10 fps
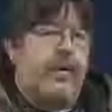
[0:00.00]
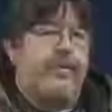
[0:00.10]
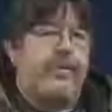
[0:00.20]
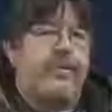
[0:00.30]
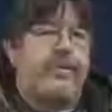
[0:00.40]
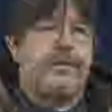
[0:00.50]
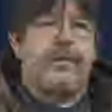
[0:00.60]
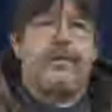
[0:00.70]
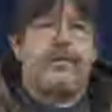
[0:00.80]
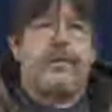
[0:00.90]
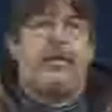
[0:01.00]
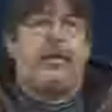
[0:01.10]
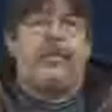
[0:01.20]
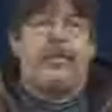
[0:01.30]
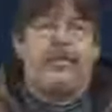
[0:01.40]
Trump is just getting started.
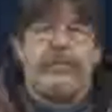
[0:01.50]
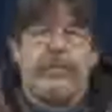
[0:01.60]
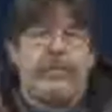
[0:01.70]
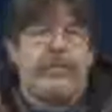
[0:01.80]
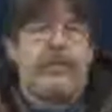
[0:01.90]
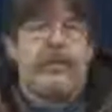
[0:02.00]
I mean, there,